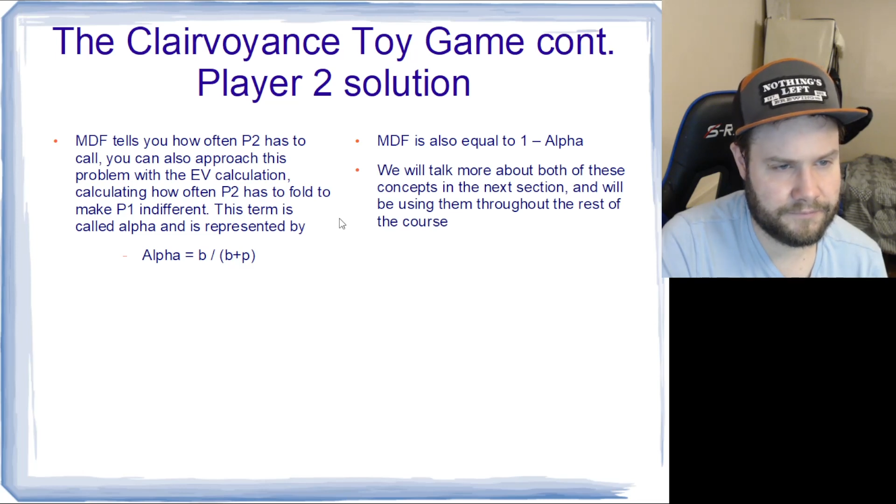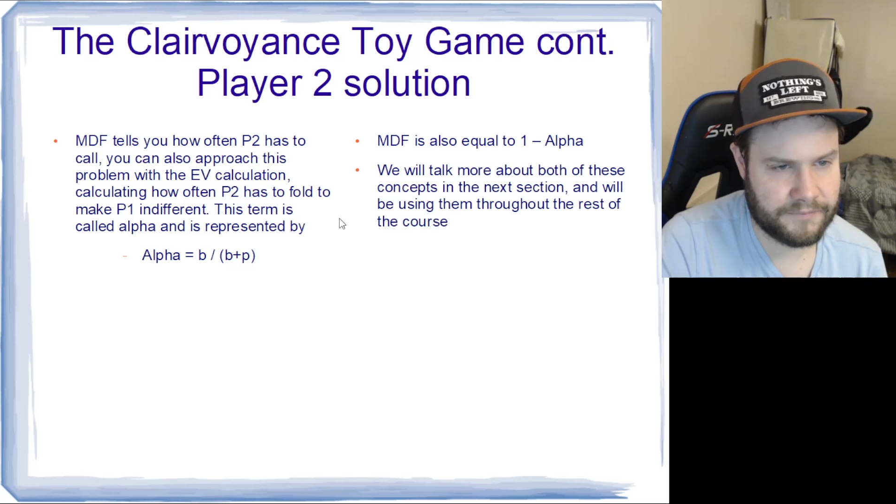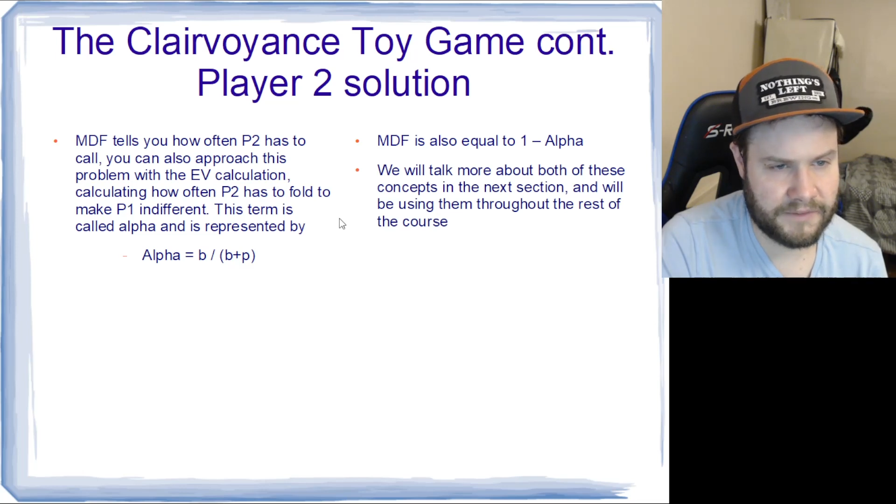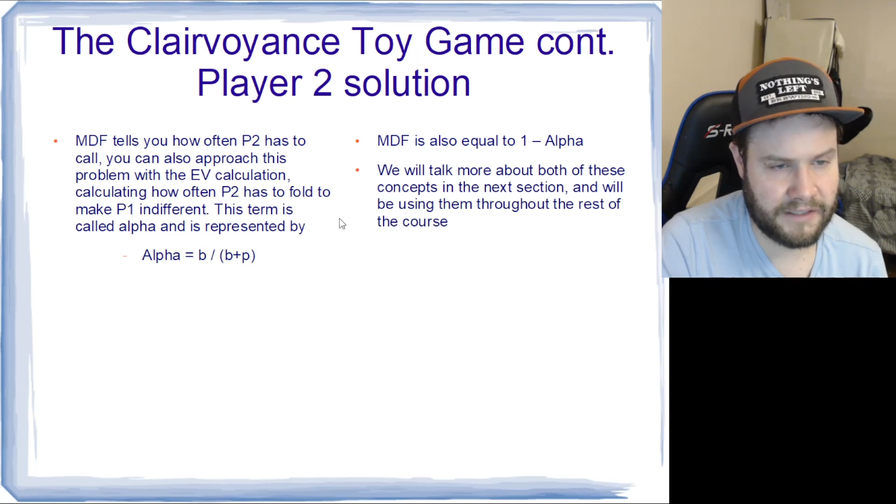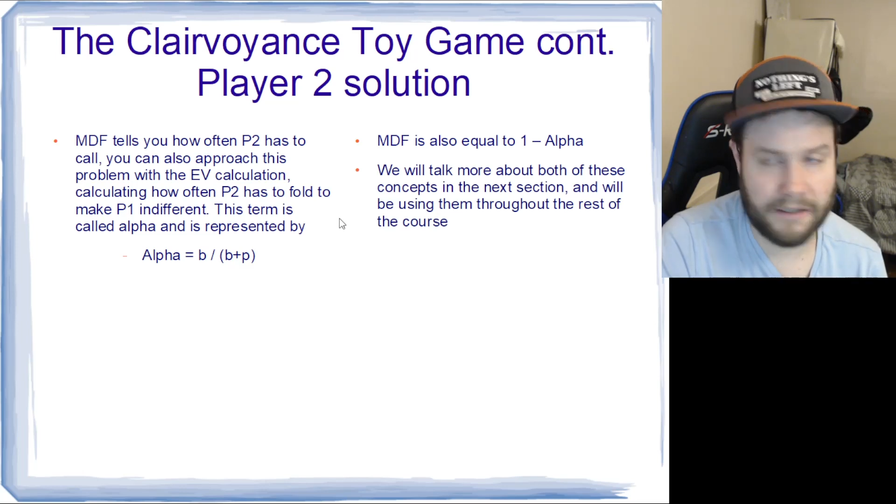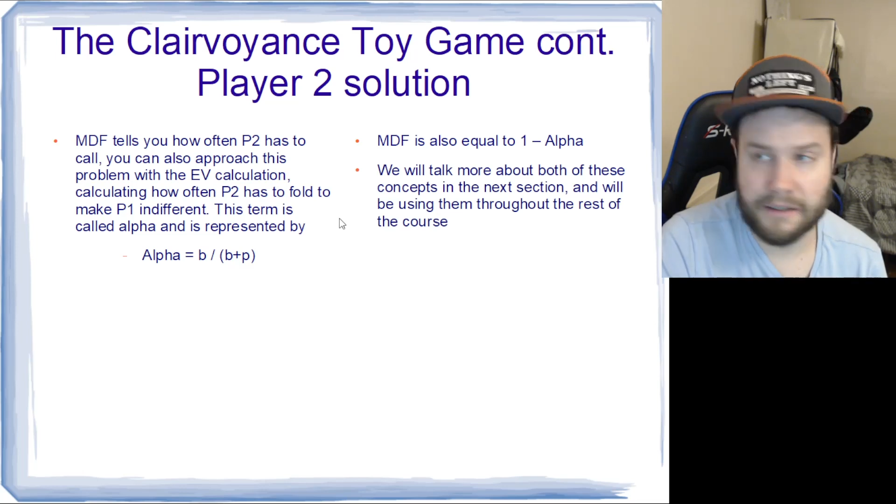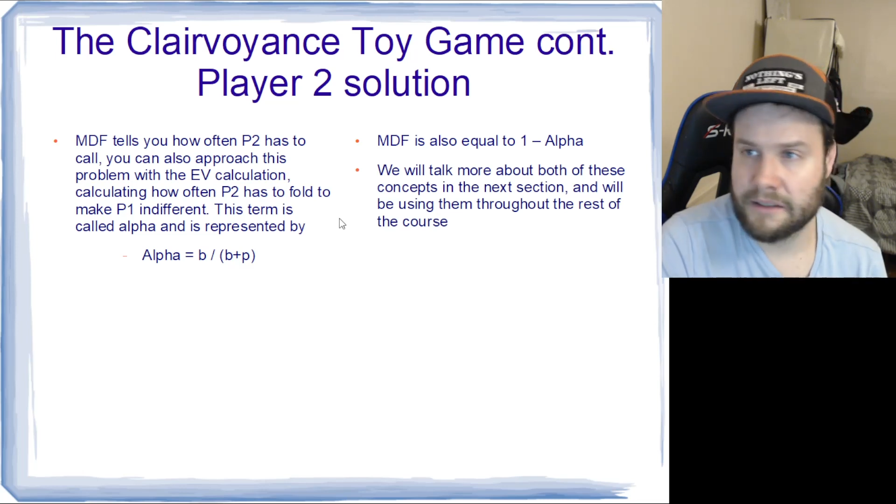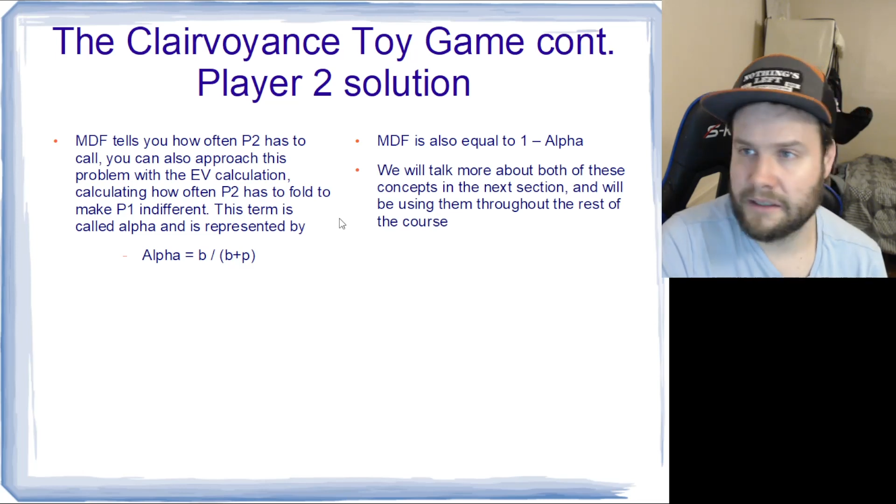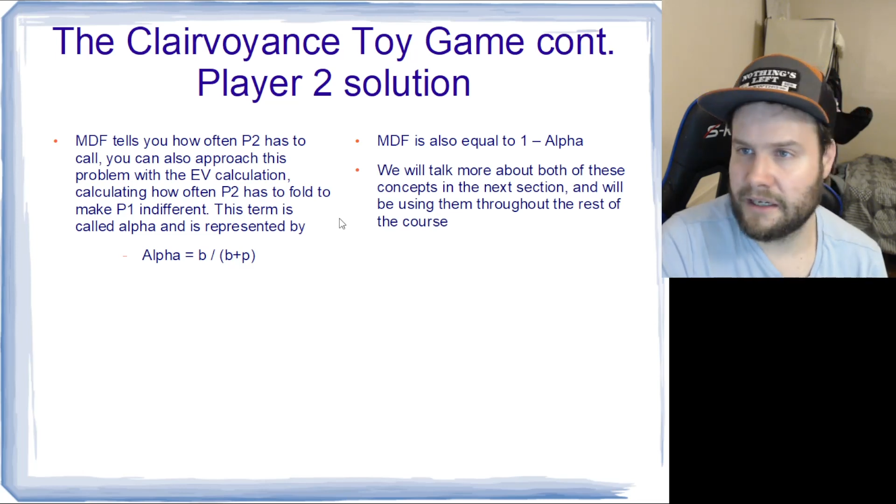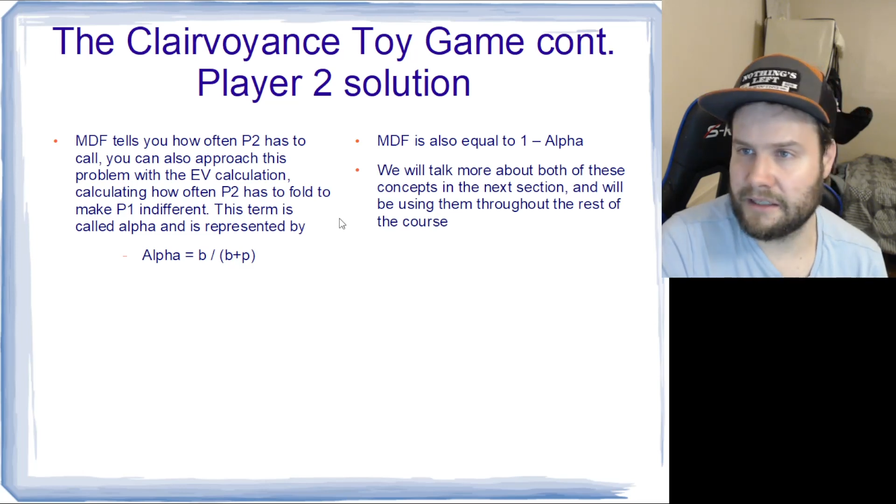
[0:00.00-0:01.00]
Yeah.
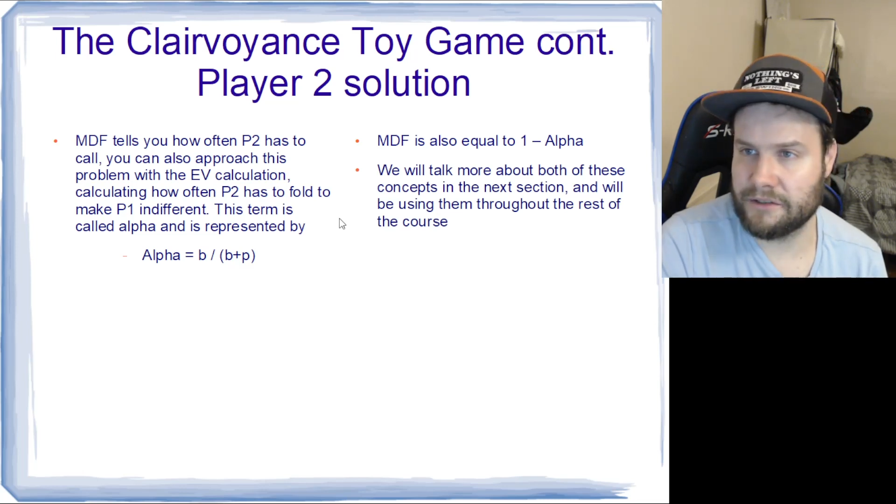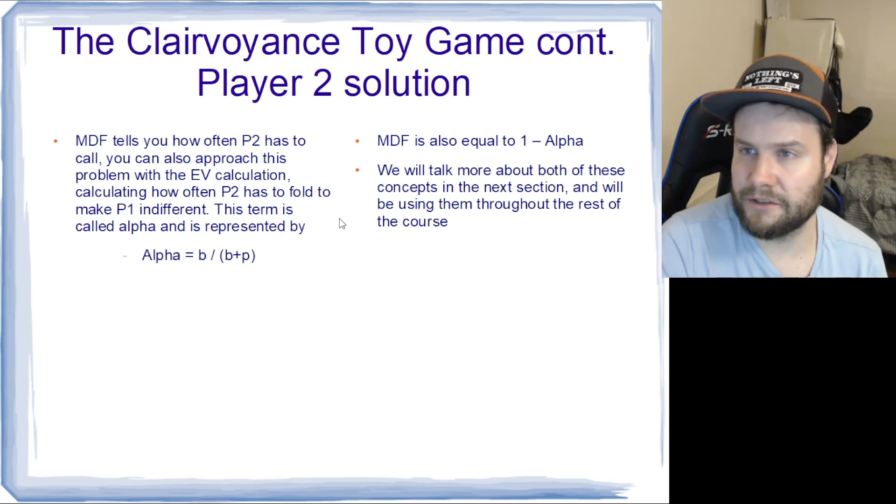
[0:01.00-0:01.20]
I don't